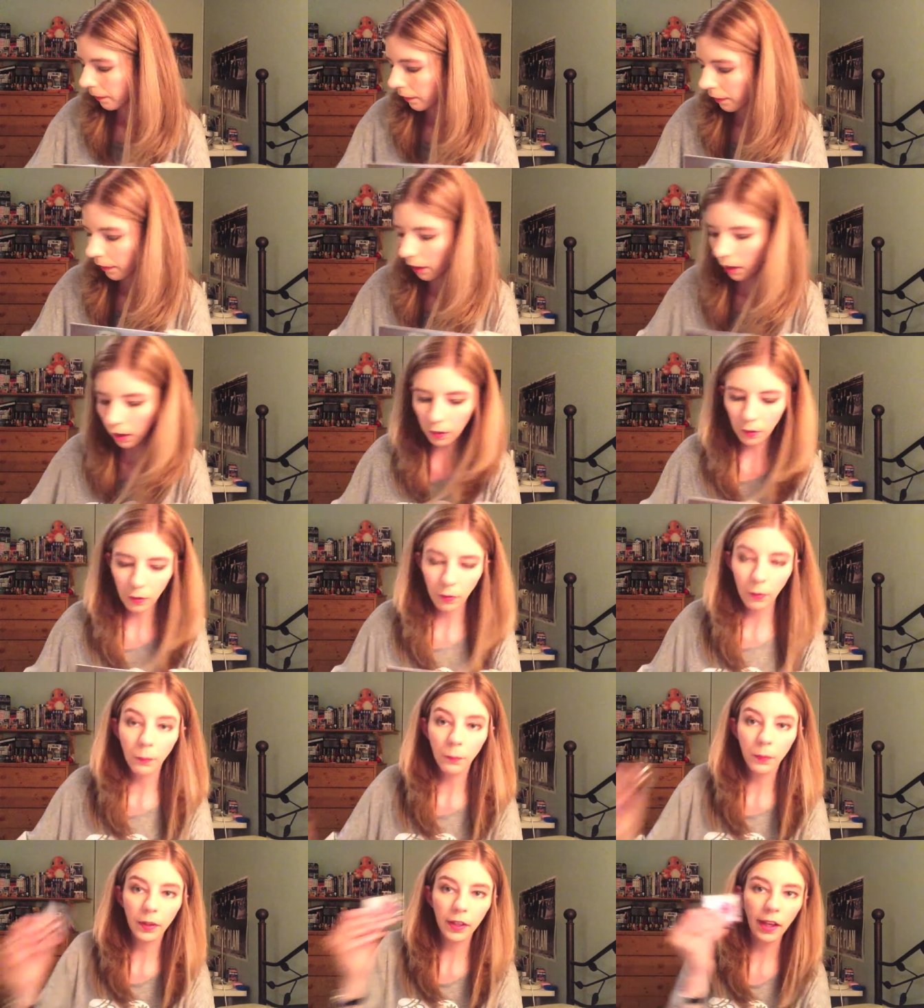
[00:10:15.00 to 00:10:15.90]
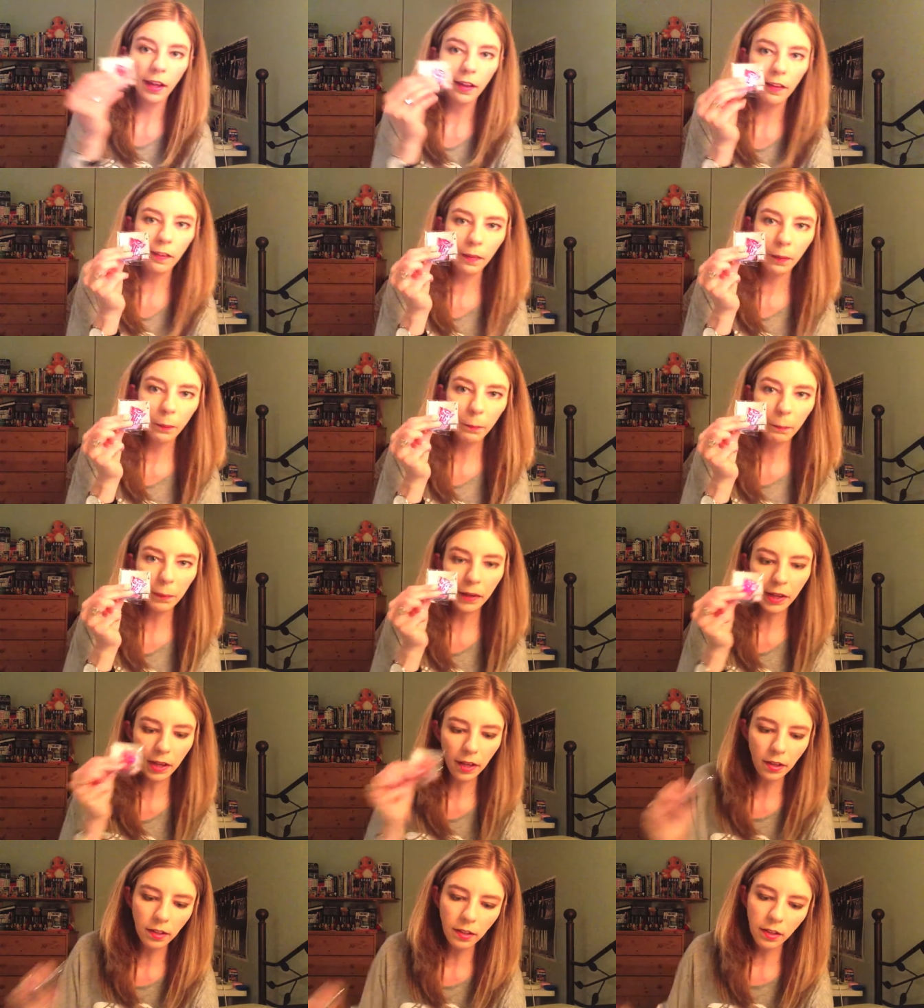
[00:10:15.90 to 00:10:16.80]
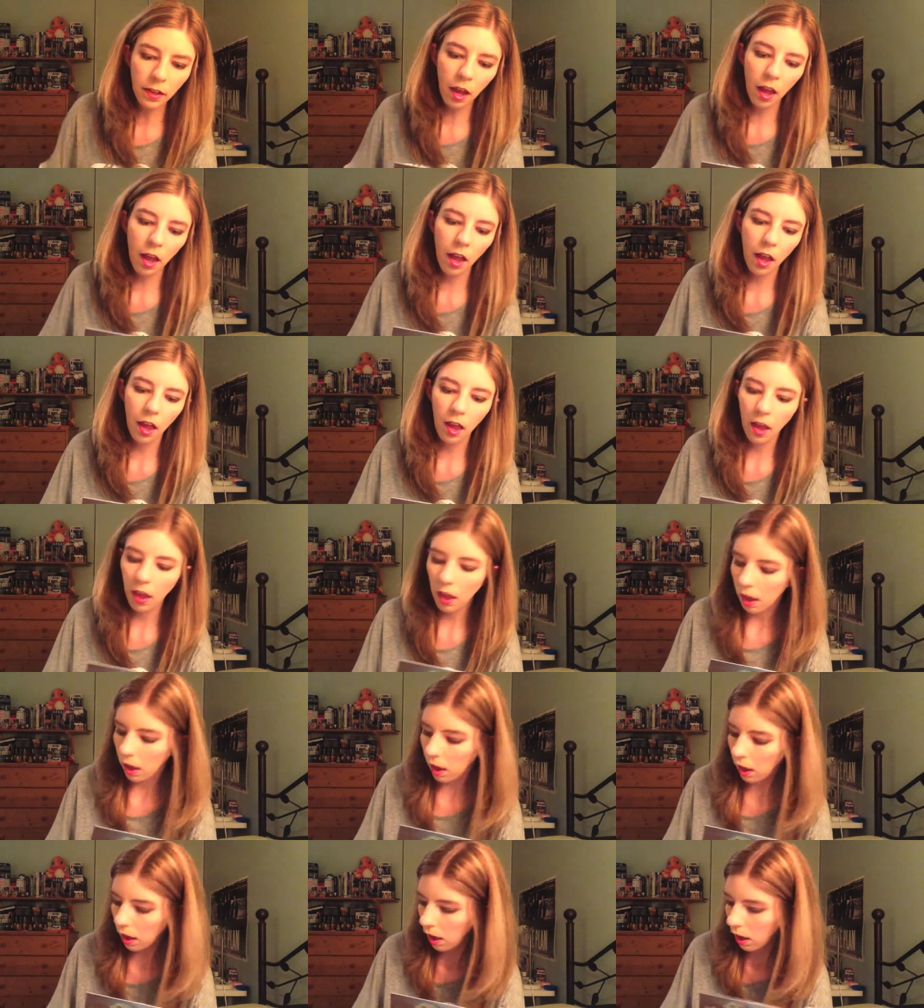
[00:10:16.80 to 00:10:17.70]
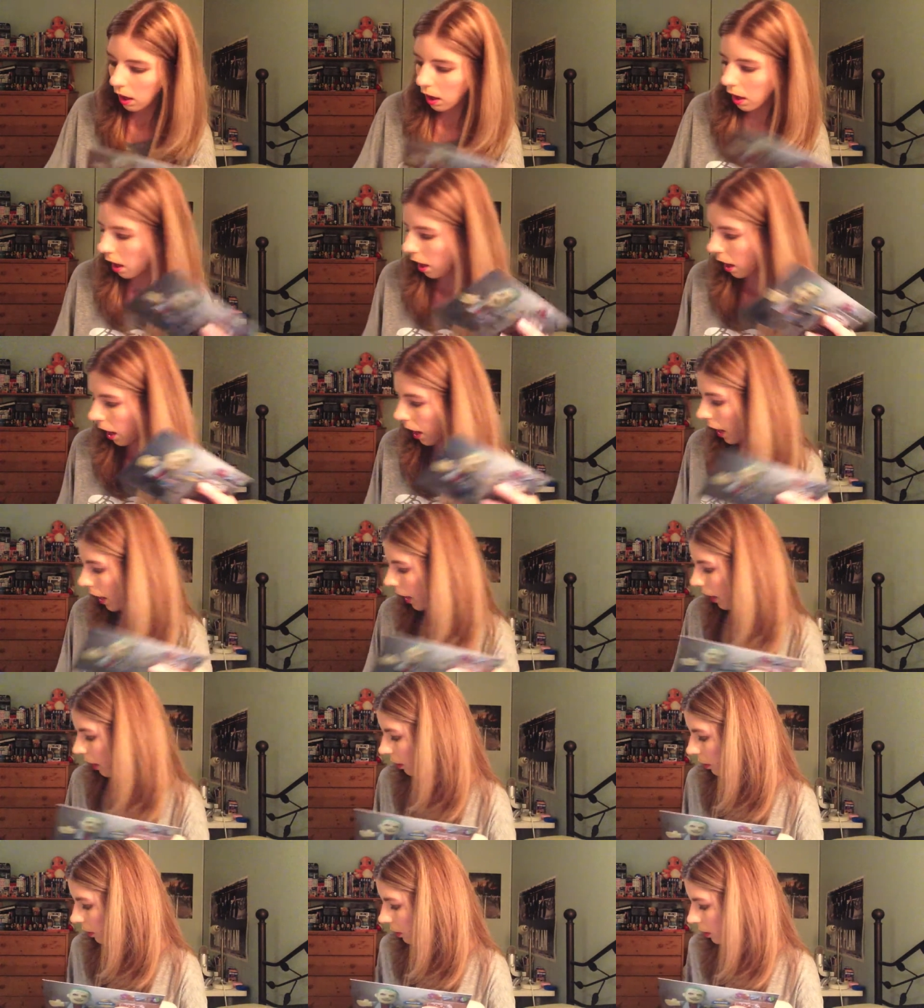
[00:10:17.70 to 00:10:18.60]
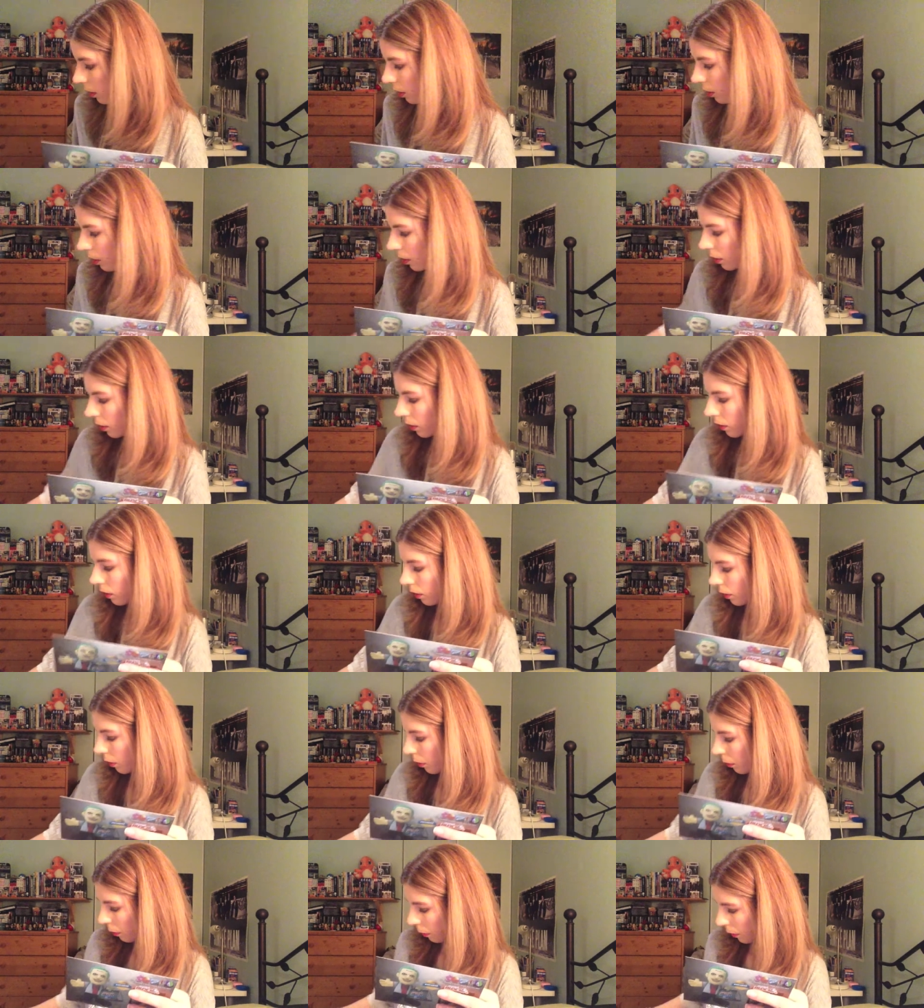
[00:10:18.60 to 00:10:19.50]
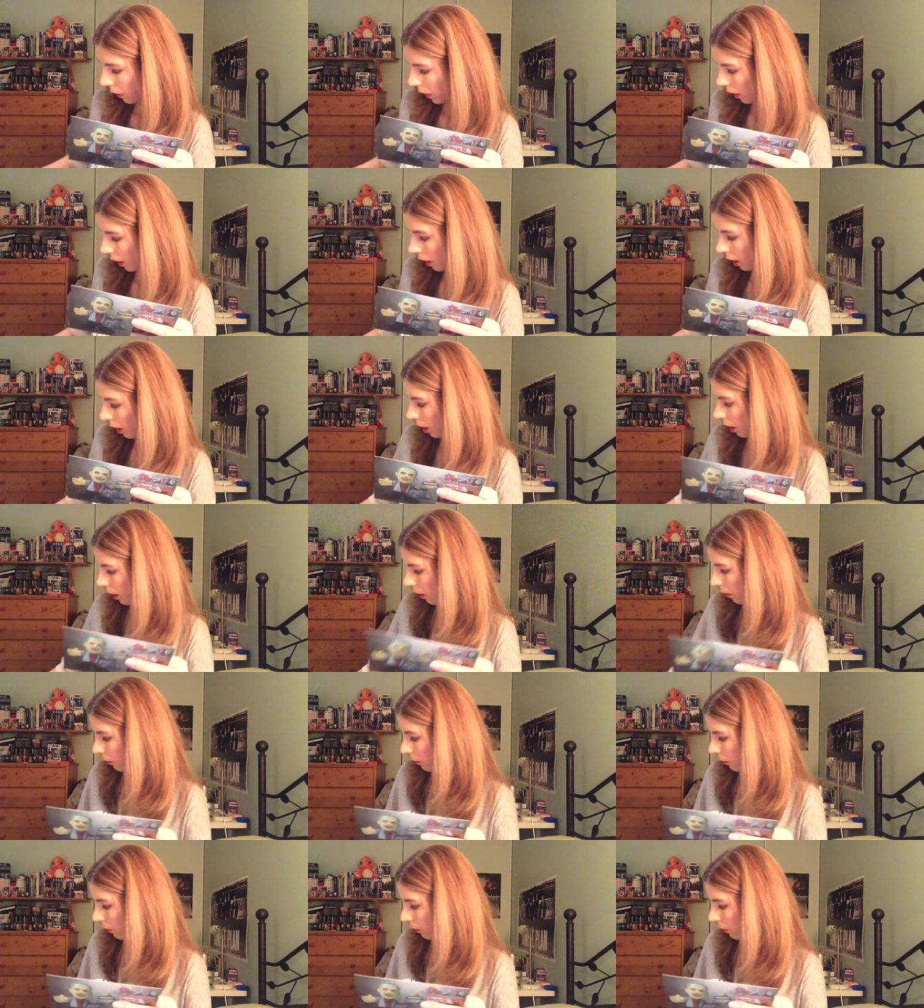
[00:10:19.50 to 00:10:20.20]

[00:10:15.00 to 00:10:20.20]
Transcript: Then we get the pin. And we